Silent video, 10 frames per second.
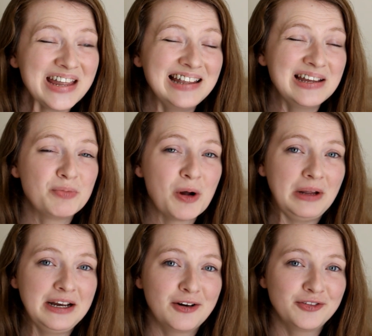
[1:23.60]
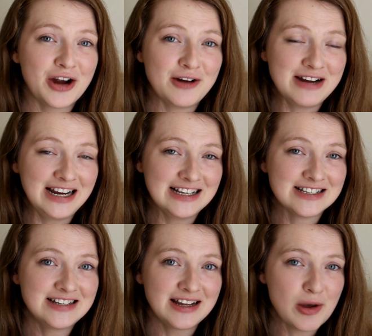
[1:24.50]
and they're probably not very
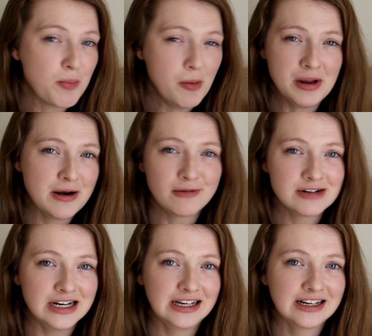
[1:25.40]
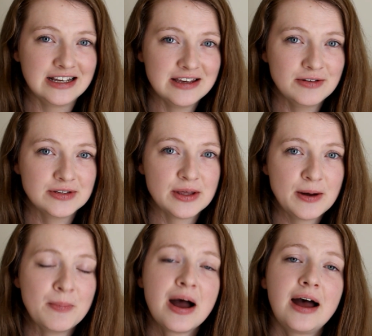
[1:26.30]
realistic. You're probably not really going to use
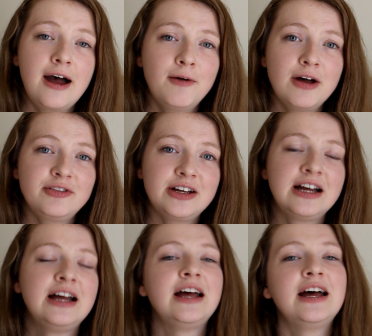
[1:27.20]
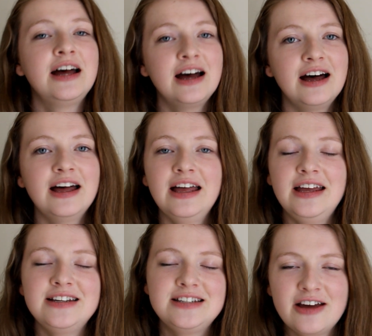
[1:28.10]
them. However,
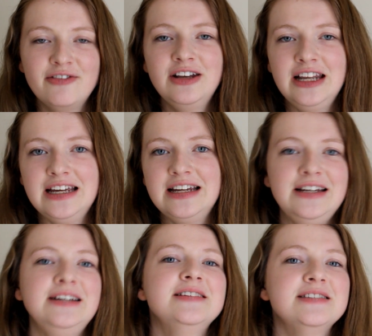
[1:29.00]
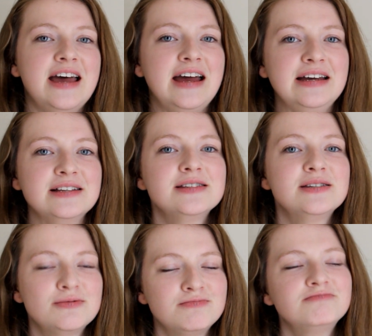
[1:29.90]
I definitely say
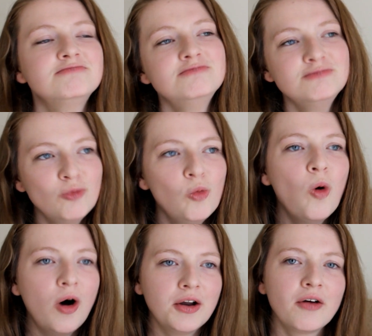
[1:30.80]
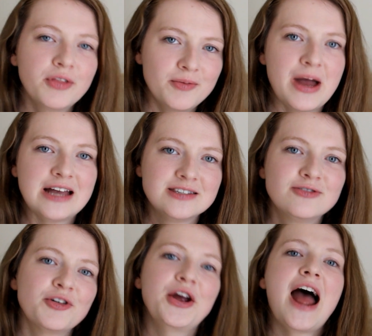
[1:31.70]
it's one of the
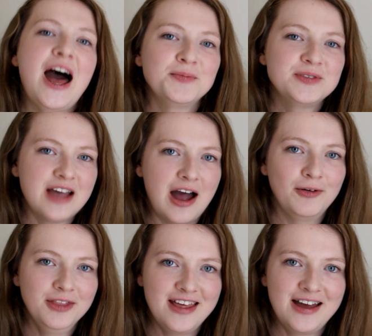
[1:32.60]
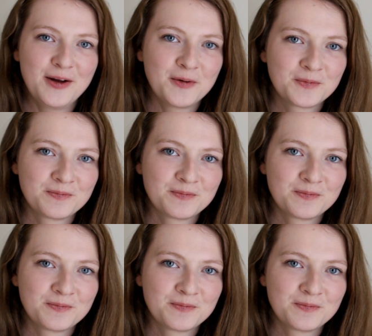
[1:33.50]
best free apps out there.